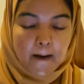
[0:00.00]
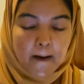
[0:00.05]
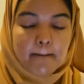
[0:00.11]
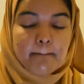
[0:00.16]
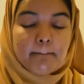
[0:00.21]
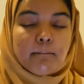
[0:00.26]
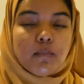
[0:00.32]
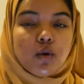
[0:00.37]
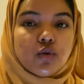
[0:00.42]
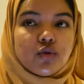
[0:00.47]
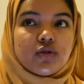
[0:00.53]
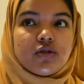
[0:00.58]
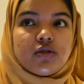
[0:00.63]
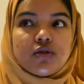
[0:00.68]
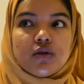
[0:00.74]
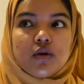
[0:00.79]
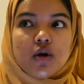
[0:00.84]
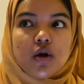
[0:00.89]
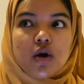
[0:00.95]

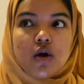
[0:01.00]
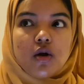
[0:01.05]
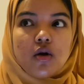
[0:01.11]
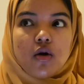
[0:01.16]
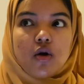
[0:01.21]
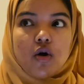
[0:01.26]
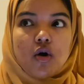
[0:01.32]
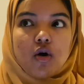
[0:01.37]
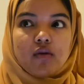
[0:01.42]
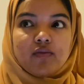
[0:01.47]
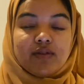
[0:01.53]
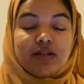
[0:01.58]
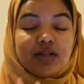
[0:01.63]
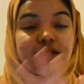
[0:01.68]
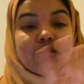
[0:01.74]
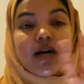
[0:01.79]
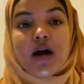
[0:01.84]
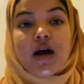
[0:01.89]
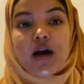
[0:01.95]
most of the
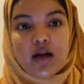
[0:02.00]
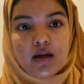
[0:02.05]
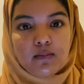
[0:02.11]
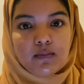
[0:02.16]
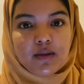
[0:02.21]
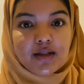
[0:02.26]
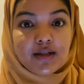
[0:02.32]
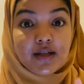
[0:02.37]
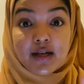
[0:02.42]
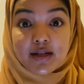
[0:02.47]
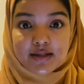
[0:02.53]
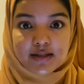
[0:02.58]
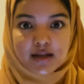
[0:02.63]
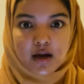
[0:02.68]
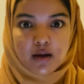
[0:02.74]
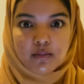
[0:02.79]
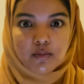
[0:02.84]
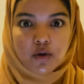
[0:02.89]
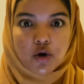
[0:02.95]
time in the
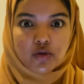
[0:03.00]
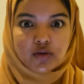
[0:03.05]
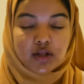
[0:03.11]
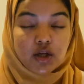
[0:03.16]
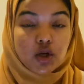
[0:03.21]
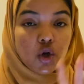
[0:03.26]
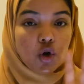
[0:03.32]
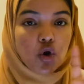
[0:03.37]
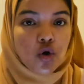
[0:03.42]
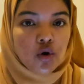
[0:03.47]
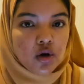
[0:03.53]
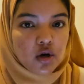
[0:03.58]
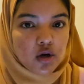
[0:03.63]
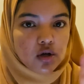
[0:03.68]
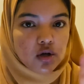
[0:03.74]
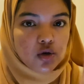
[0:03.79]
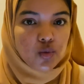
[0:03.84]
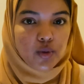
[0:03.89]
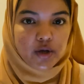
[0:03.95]
exam on the
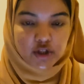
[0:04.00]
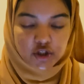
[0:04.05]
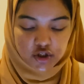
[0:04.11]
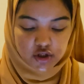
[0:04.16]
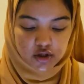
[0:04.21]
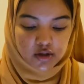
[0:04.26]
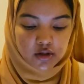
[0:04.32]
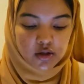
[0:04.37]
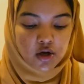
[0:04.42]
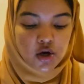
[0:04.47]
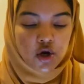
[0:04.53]
longer question,